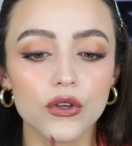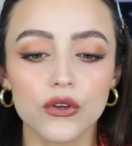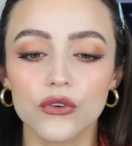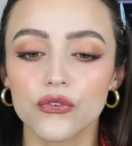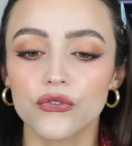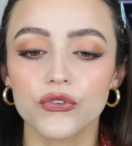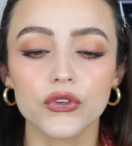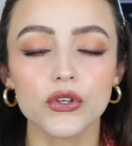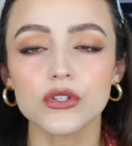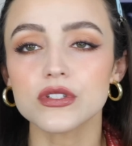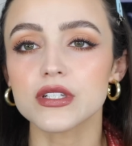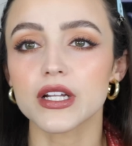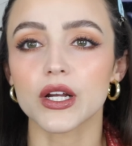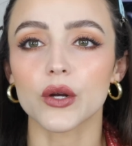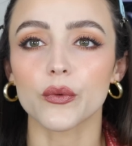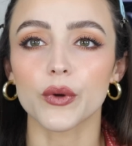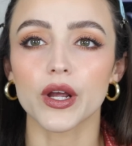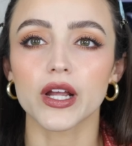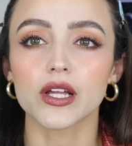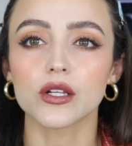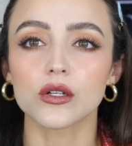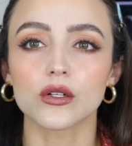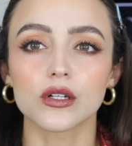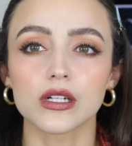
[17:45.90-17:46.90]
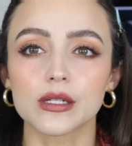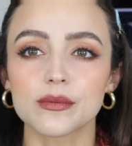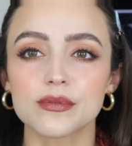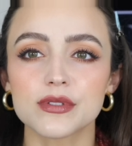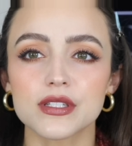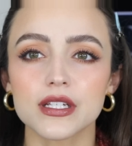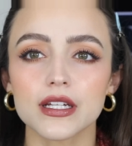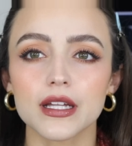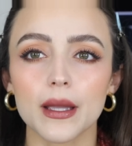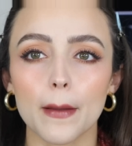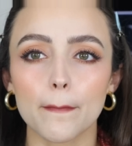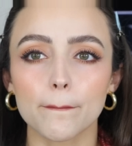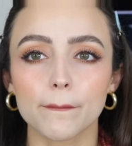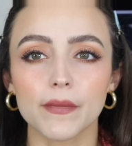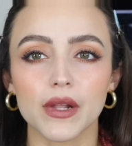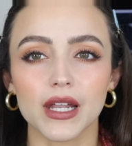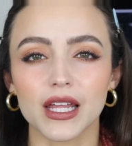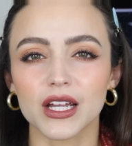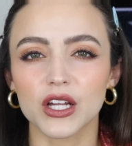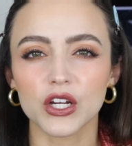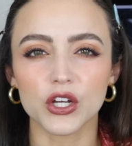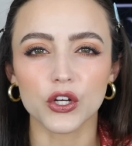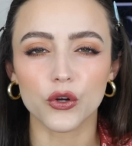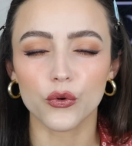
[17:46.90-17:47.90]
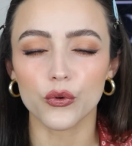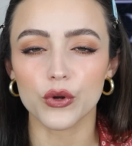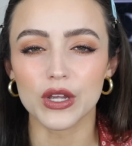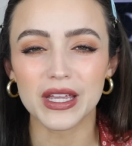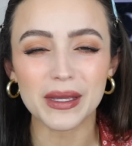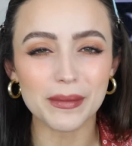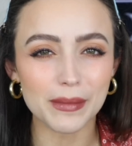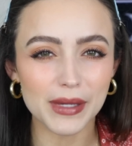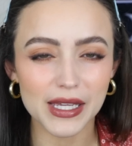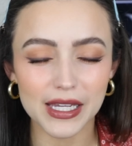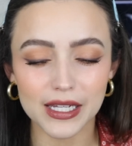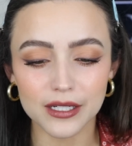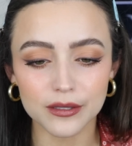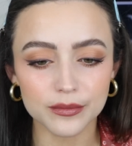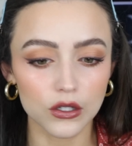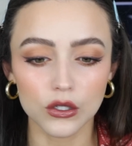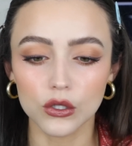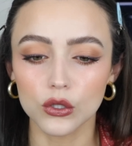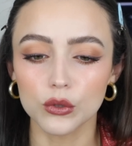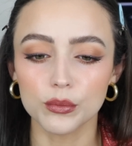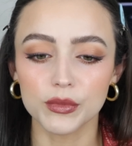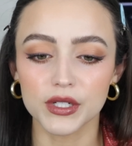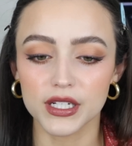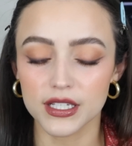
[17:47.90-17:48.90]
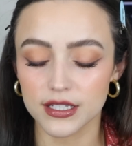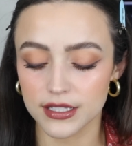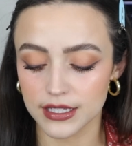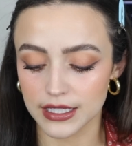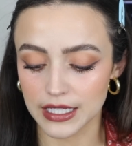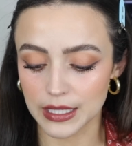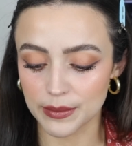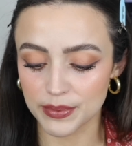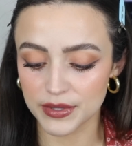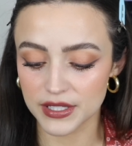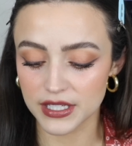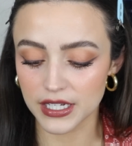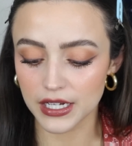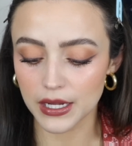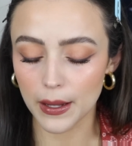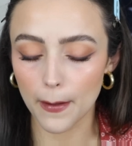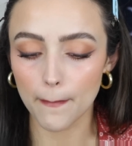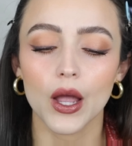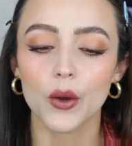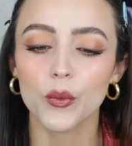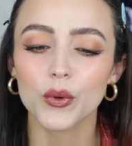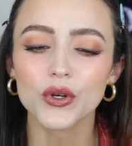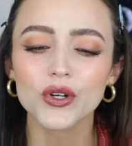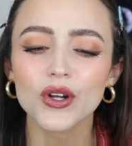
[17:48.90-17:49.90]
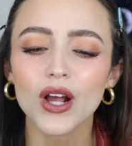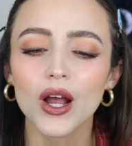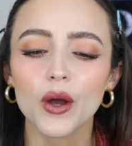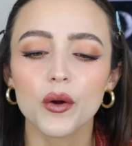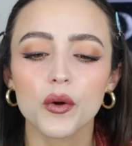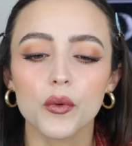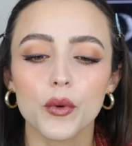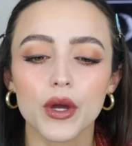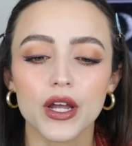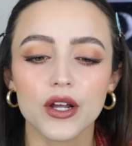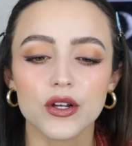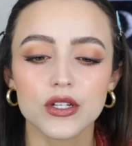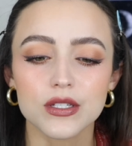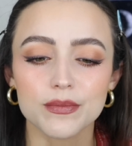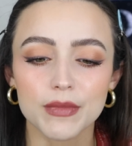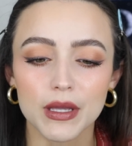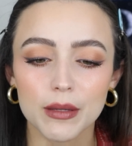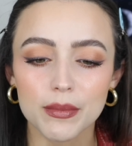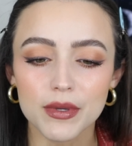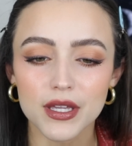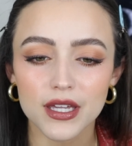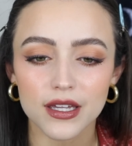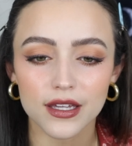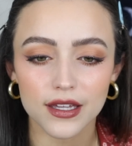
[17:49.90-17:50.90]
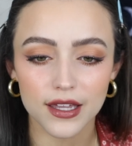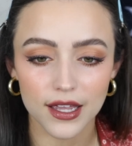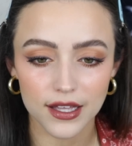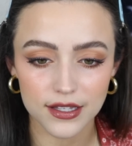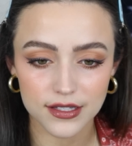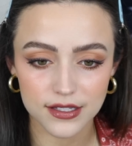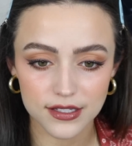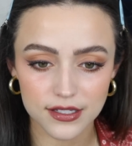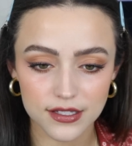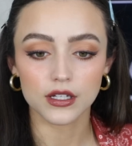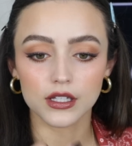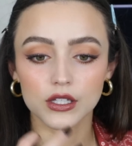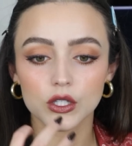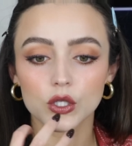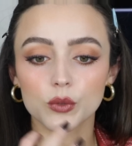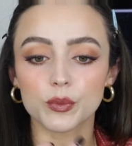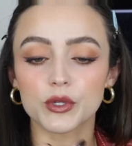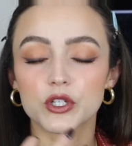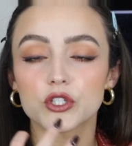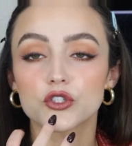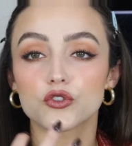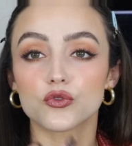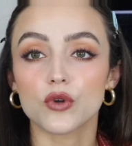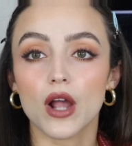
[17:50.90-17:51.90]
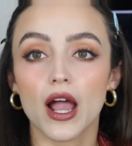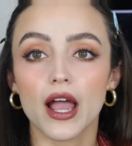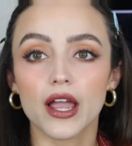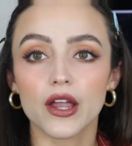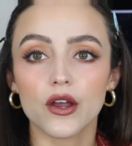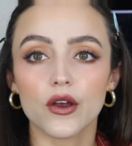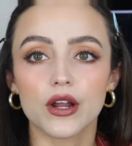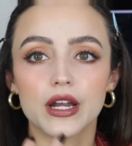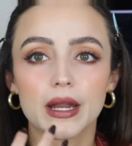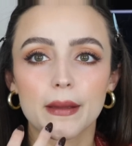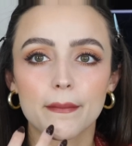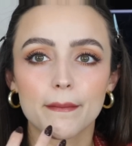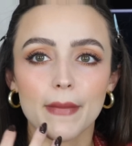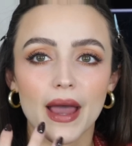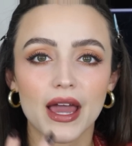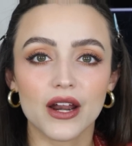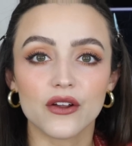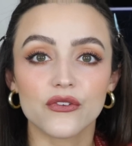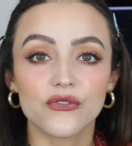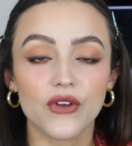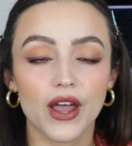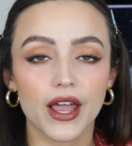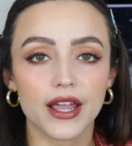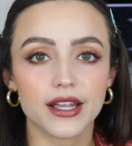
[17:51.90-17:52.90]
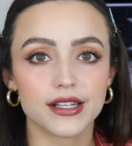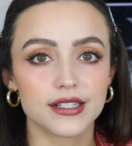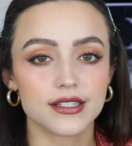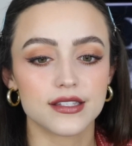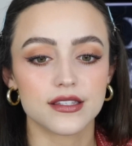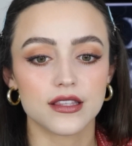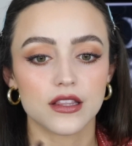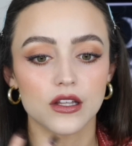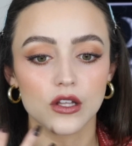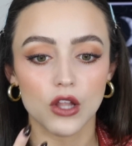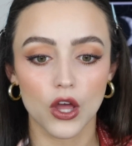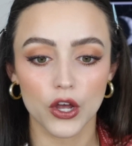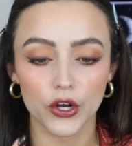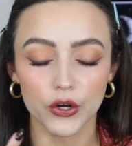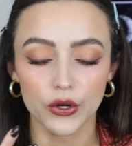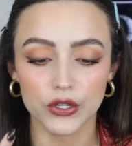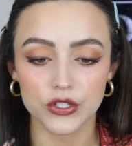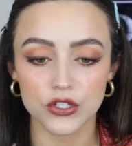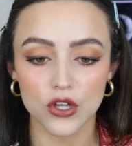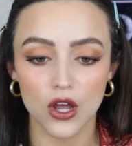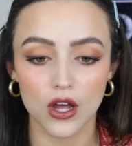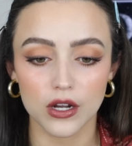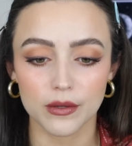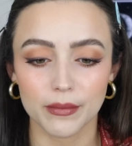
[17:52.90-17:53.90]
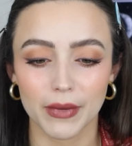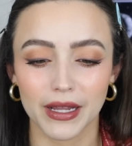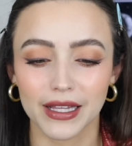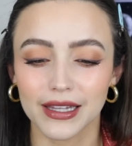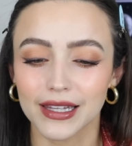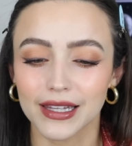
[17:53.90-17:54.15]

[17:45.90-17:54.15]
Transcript: it feels like a regular lipstick, like a creamy, luminous lipstick. I wonder how it wears. Maybe it gets a little bit drier and it mattifies the longer it's on my